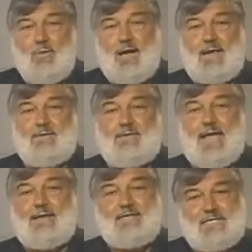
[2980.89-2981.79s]
why
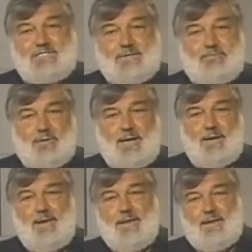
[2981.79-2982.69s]
that
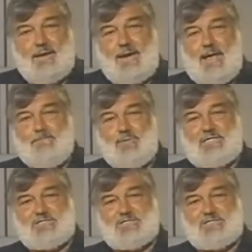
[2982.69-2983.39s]
discipline cannot